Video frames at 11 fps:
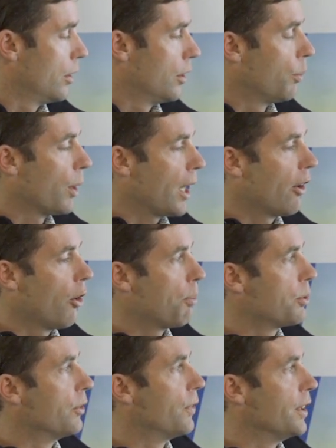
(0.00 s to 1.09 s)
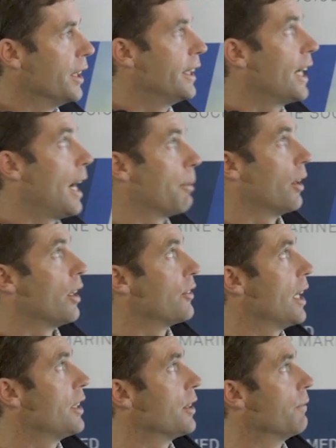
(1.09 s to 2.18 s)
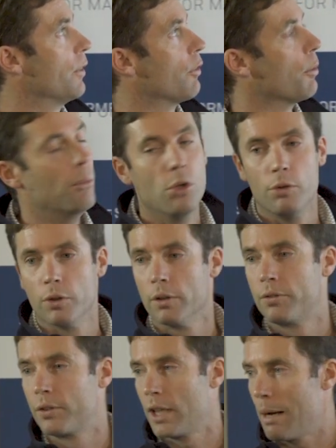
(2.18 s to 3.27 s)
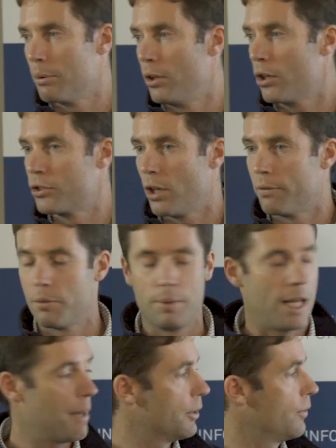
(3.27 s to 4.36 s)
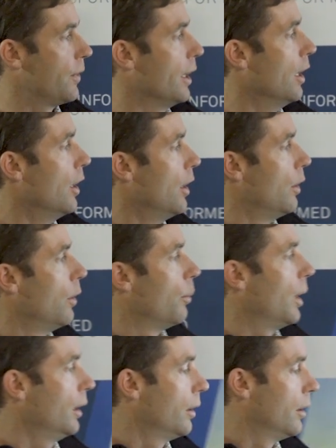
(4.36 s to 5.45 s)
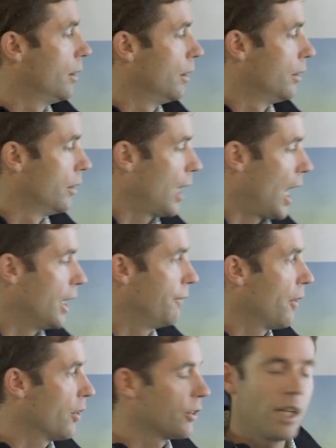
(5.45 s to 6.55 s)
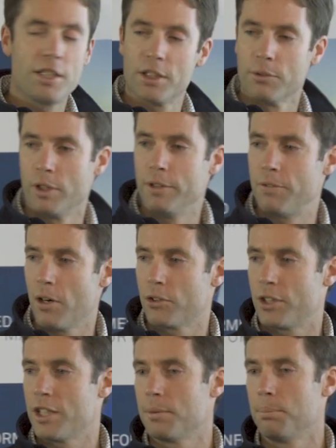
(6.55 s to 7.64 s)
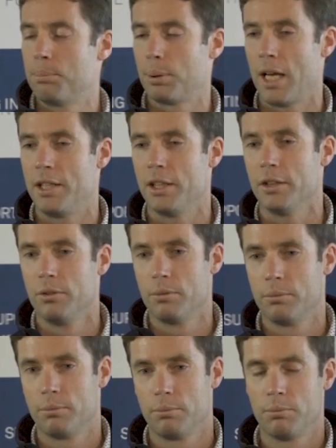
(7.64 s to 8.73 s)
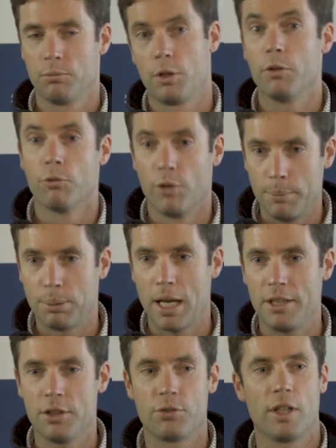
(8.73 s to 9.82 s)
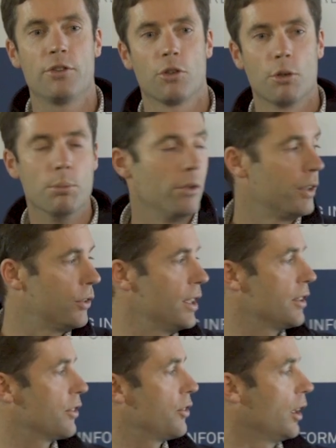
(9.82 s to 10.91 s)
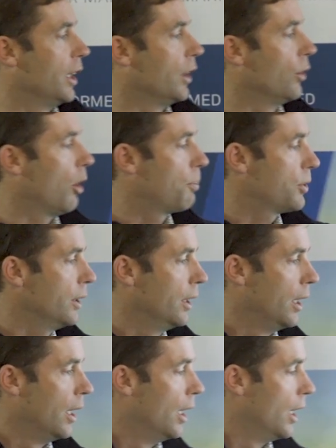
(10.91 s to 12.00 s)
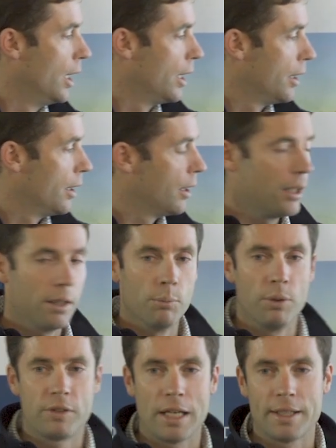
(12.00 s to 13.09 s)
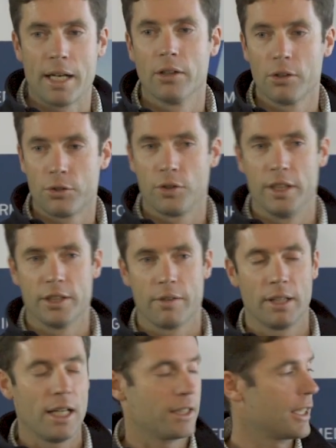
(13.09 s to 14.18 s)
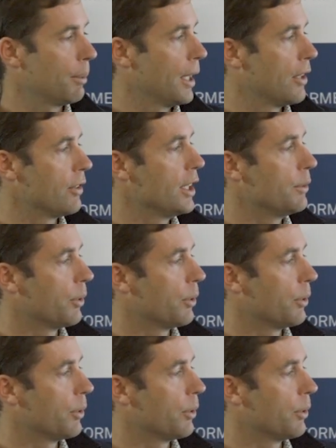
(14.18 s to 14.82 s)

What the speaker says: What are our options for decarbonisation, for removal of carbon dioxide from the atmosphere? Well, afforestation and reforestation, replanting trees or removing trees is certainly a good option. We've cut down a lot of trees over the last couple of 100 years.